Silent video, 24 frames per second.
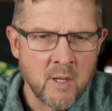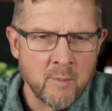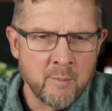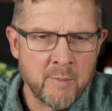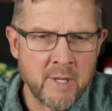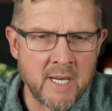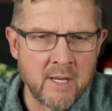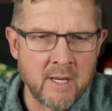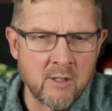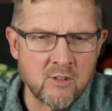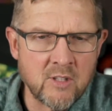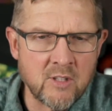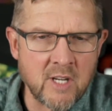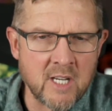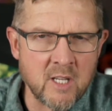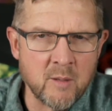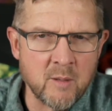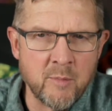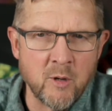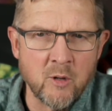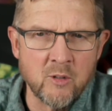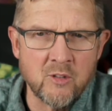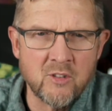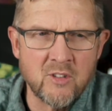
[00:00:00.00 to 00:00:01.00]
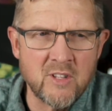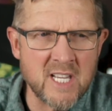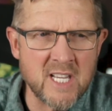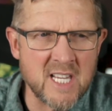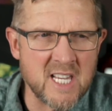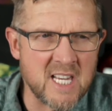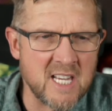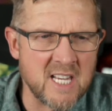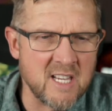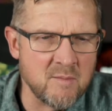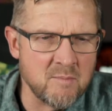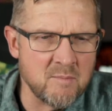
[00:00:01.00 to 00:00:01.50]
Bit outside of the box,
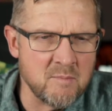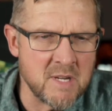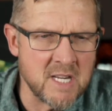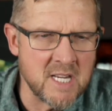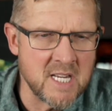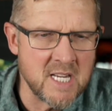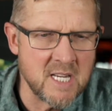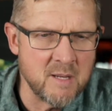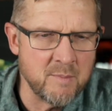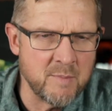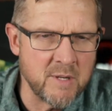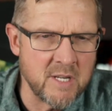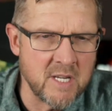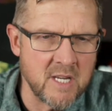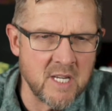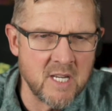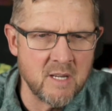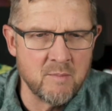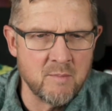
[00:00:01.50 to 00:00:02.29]
thinking maybe